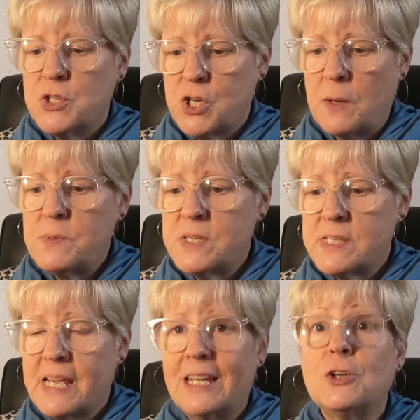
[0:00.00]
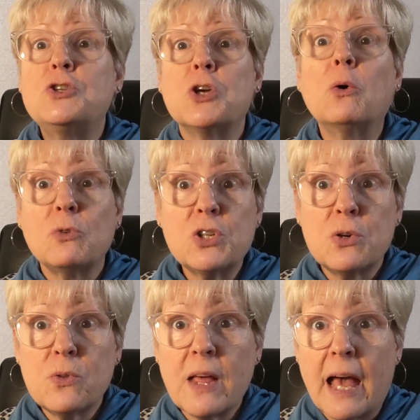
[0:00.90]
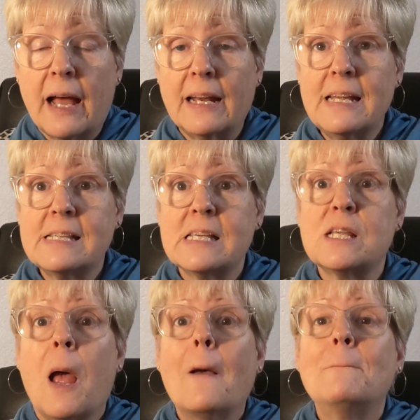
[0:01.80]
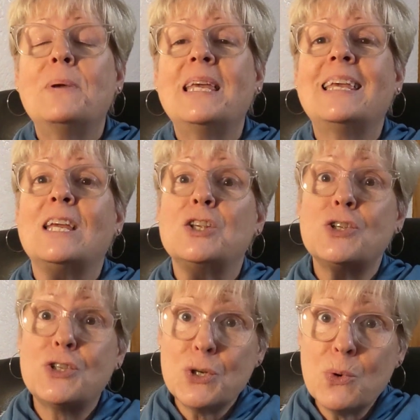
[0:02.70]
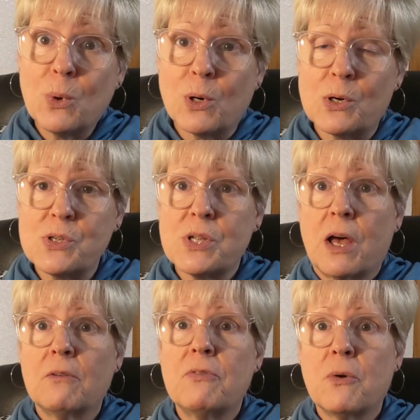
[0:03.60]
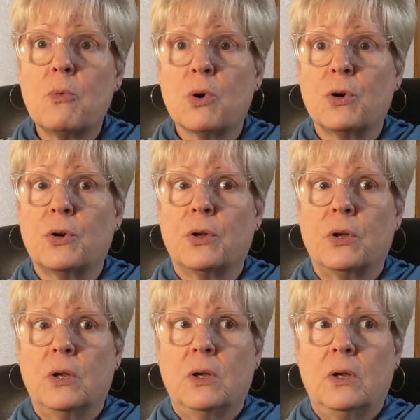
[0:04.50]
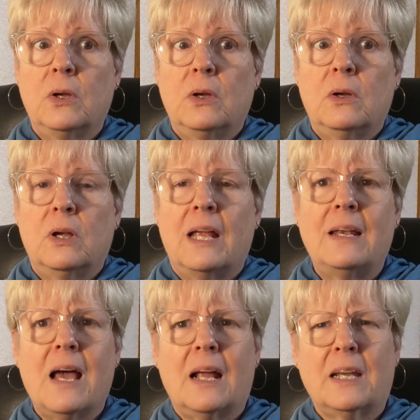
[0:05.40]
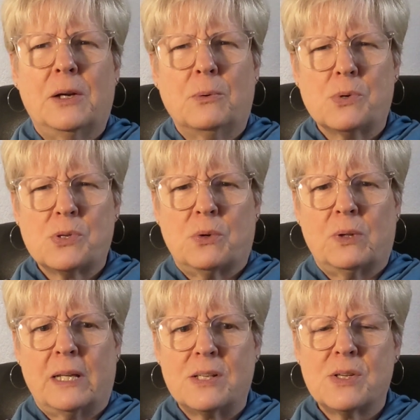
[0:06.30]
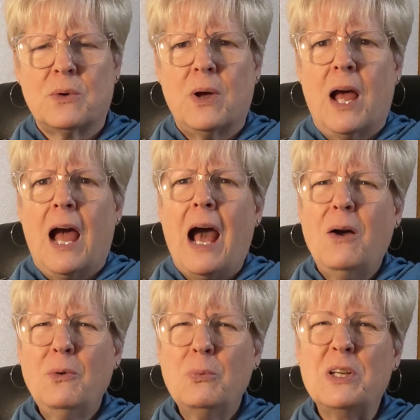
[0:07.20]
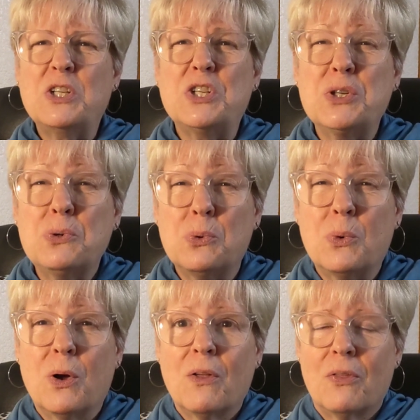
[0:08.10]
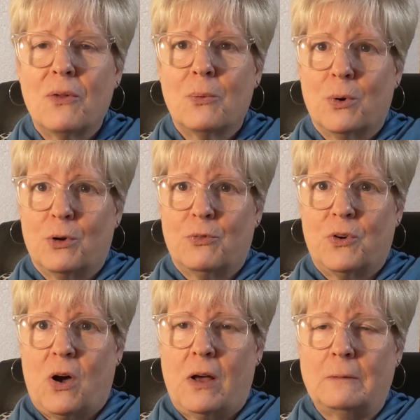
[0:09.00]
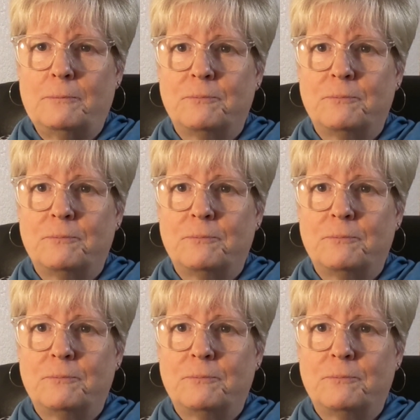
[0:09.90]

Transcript: James is saying, don't do that. He says, be doers of the word and not hearers only. So how do we do the word of God?